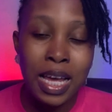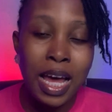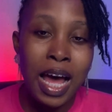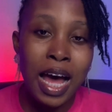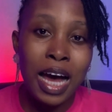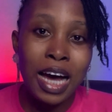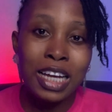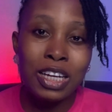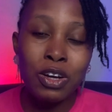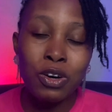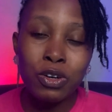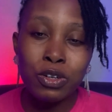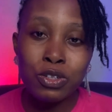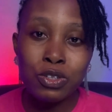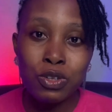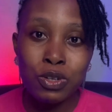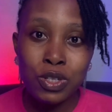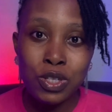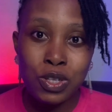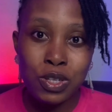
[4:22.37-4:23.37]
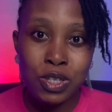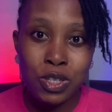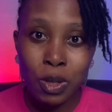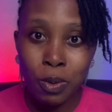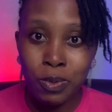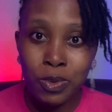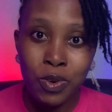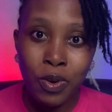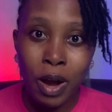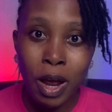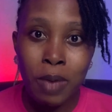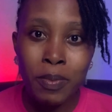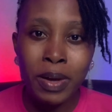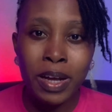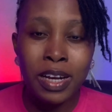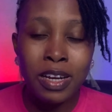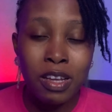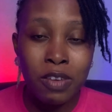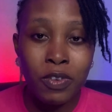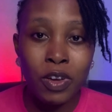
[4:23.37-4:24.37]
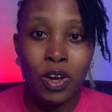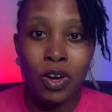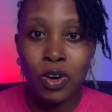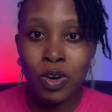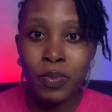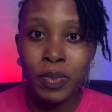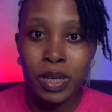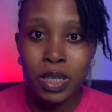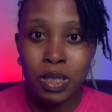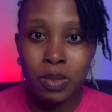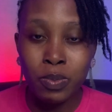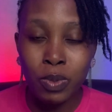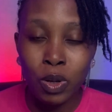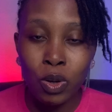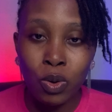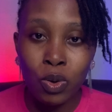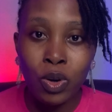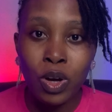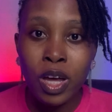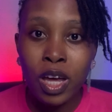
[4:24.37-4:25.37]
and also to subscribe and leave a comment below